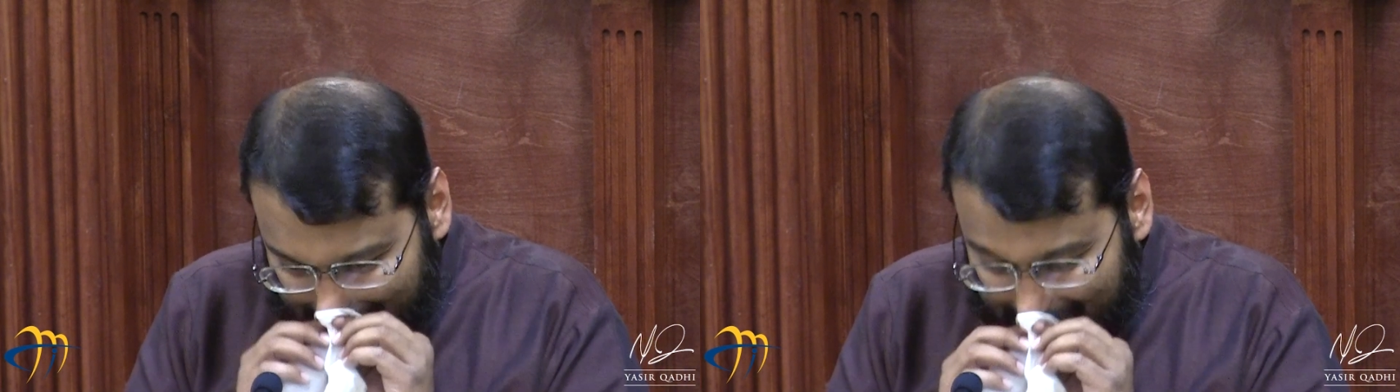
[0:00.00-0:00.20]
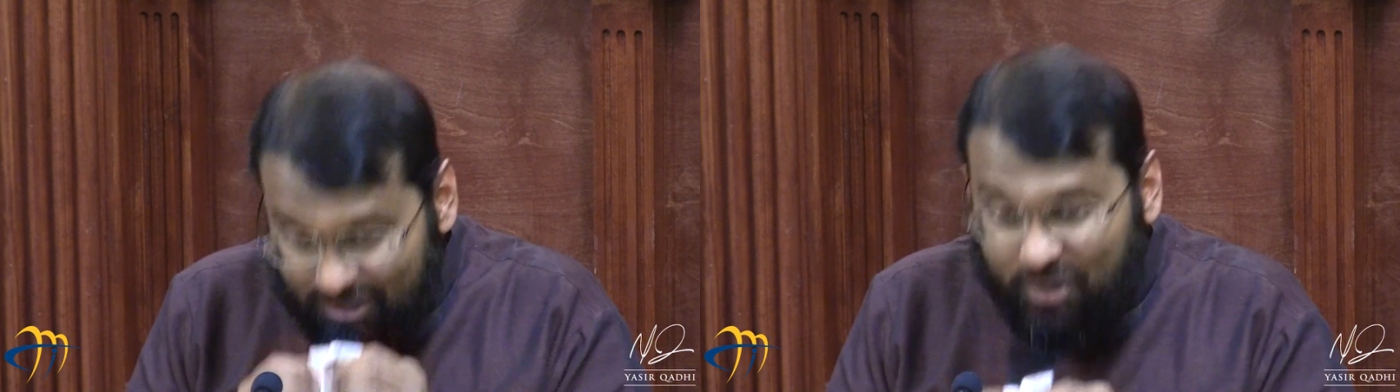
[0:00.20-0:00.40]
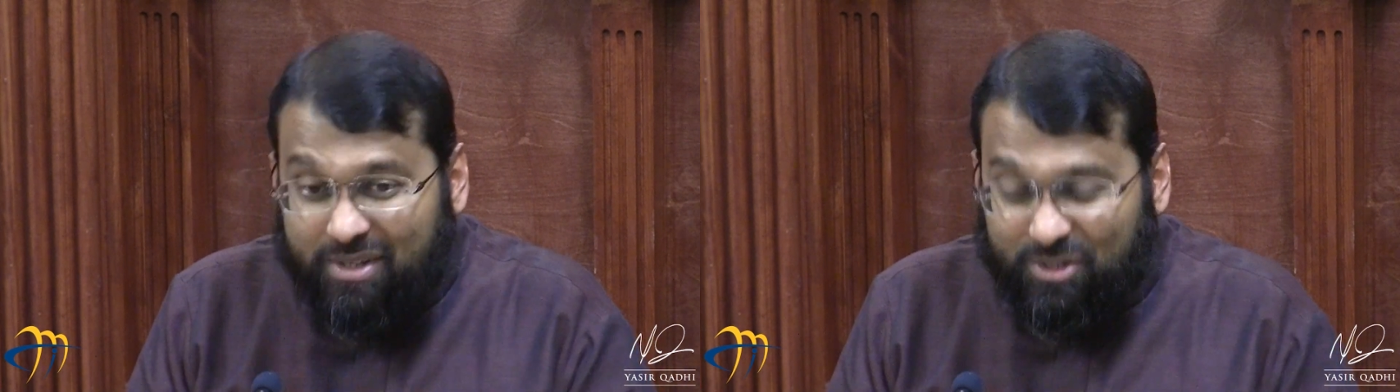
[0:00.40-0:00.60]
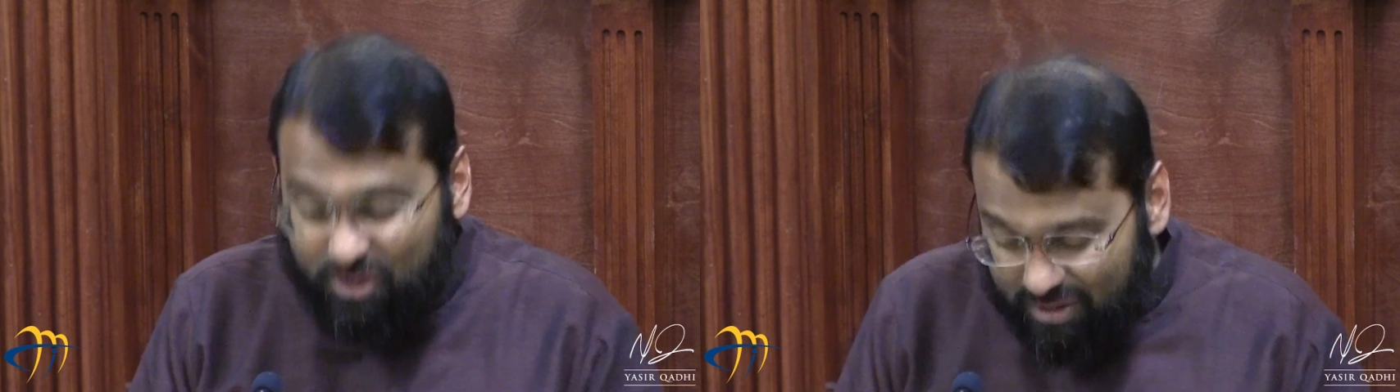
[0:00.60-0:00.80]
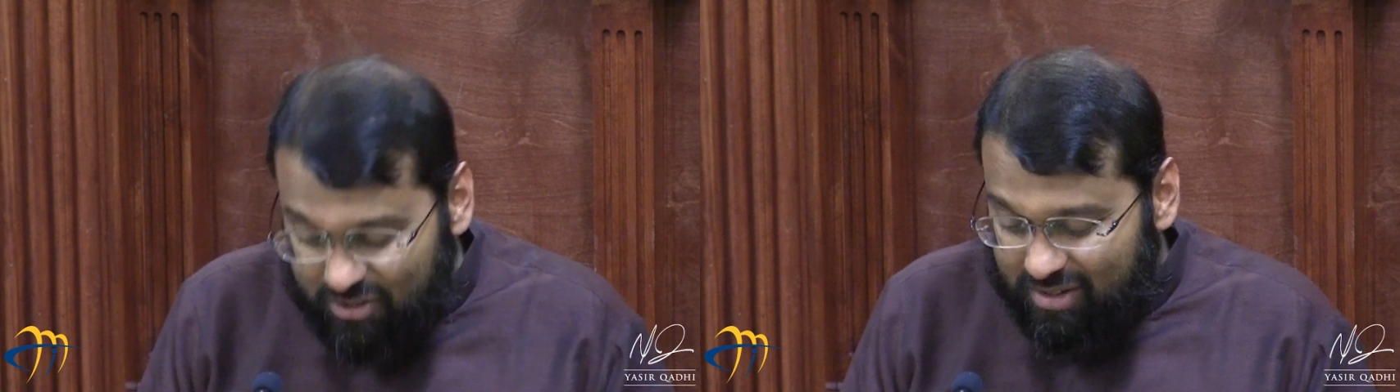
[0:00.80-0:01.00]
no need
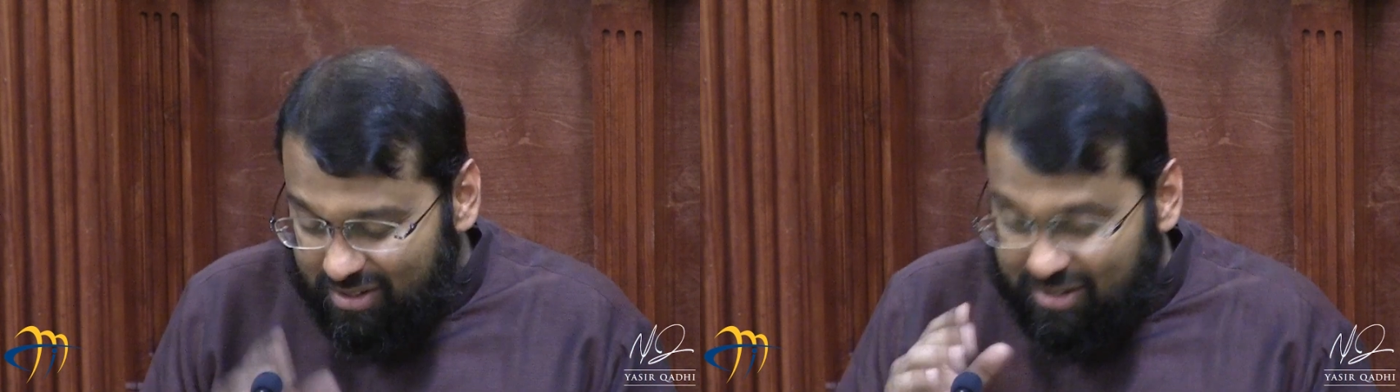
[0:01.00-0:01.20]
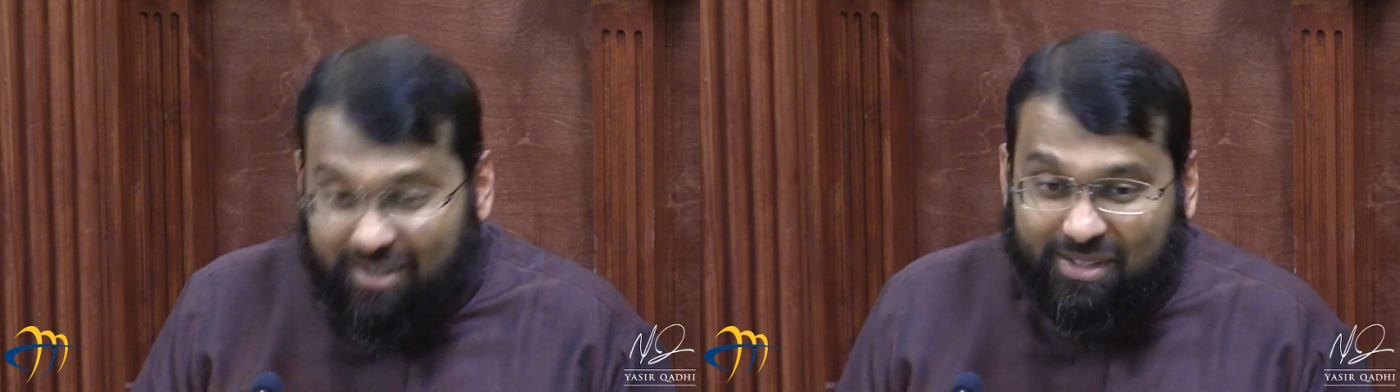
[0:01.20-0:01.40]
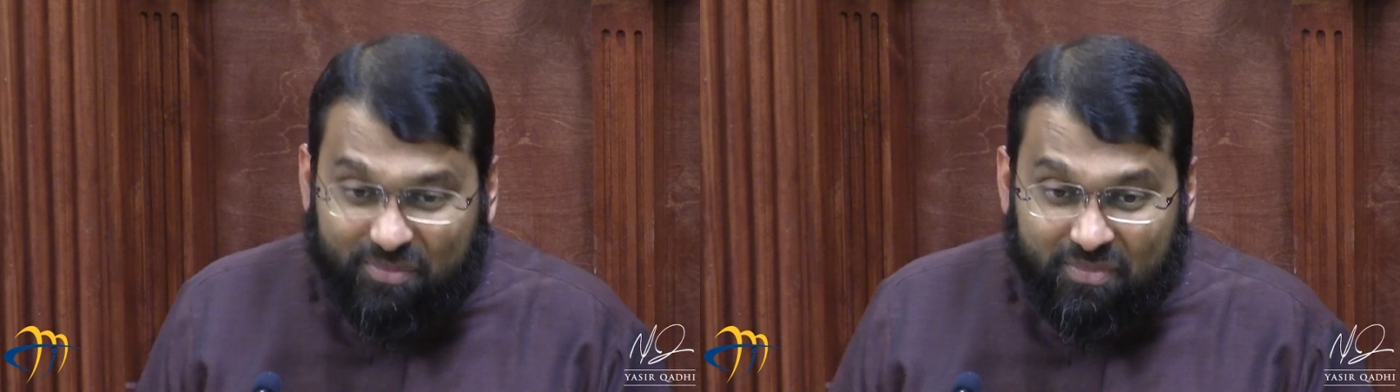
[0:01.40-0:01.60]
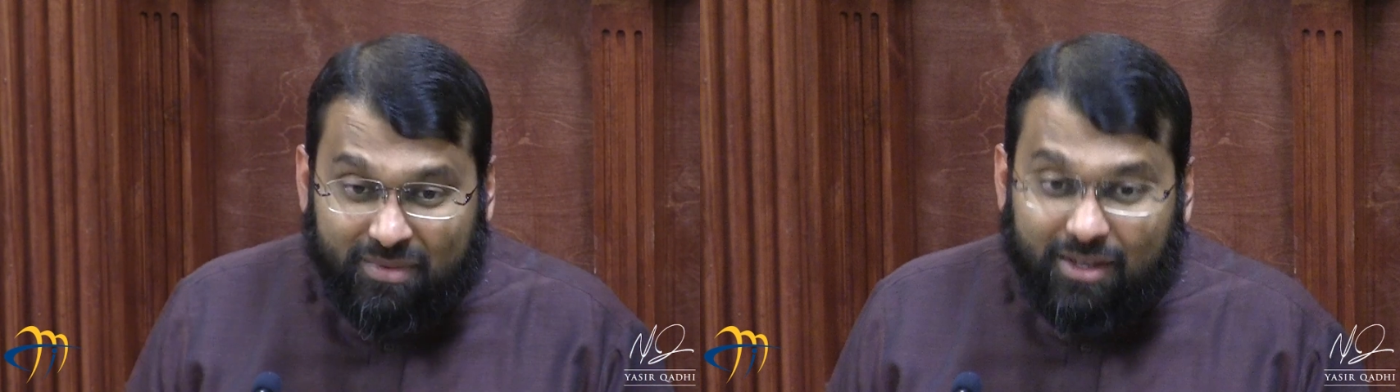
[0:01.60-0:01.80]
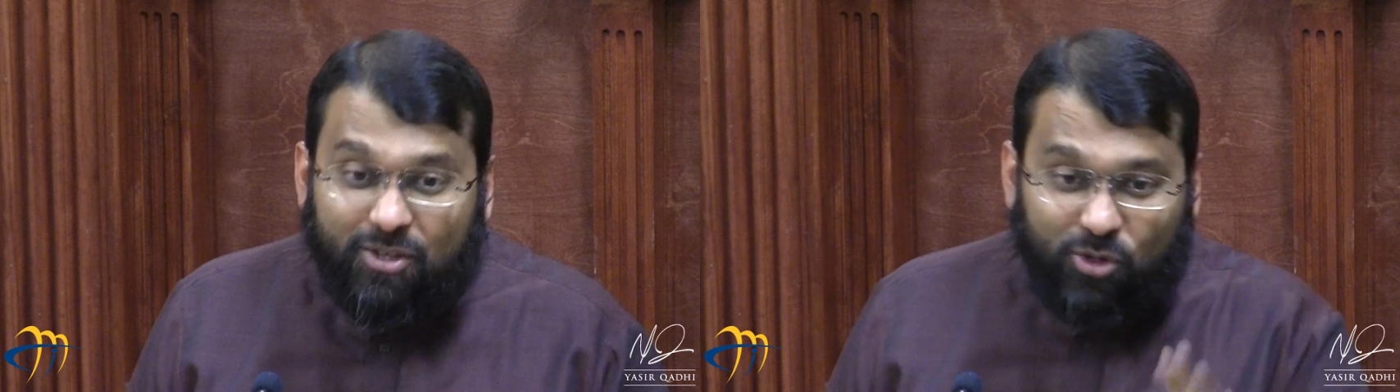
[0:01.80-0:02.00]
to mention, inshallah.
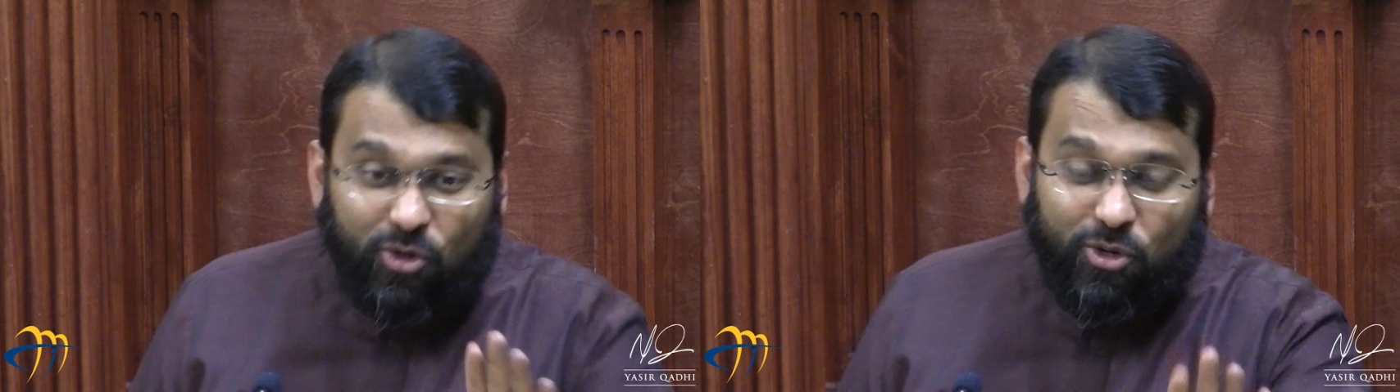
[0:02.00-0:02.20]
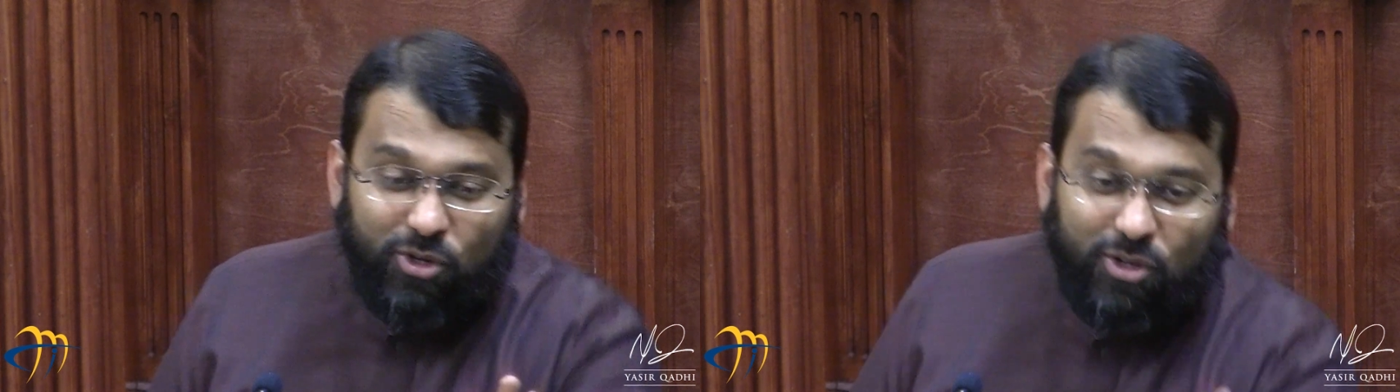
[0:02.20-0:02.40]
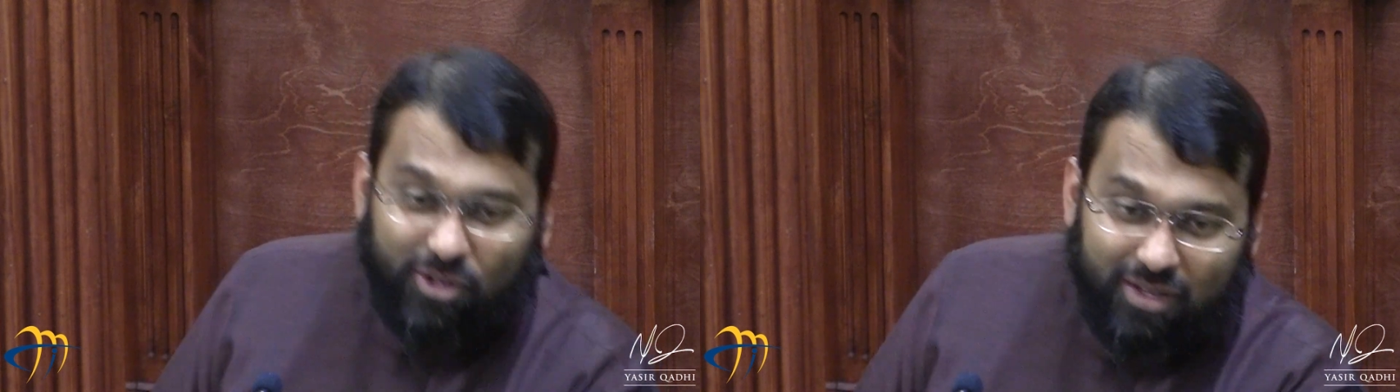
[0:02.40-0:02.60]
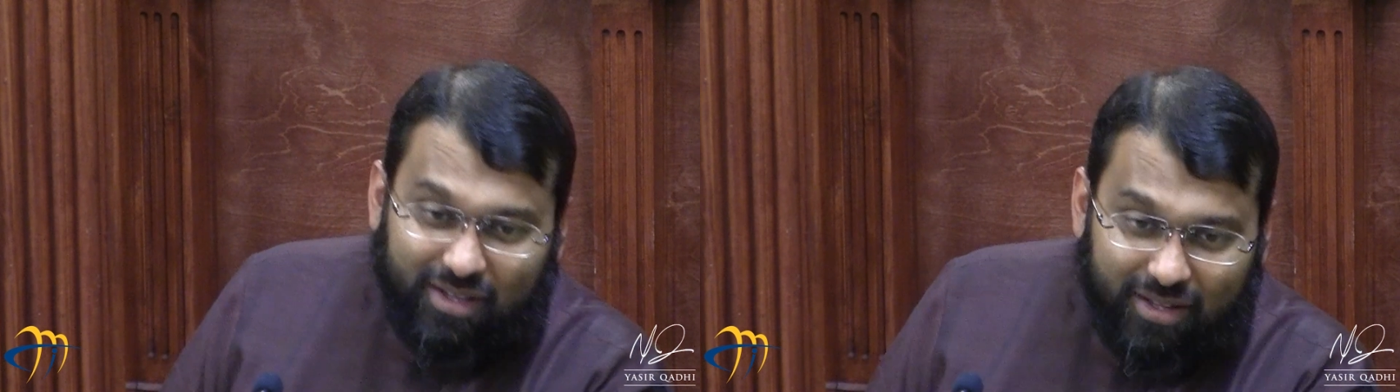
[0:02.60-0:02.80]
You, you,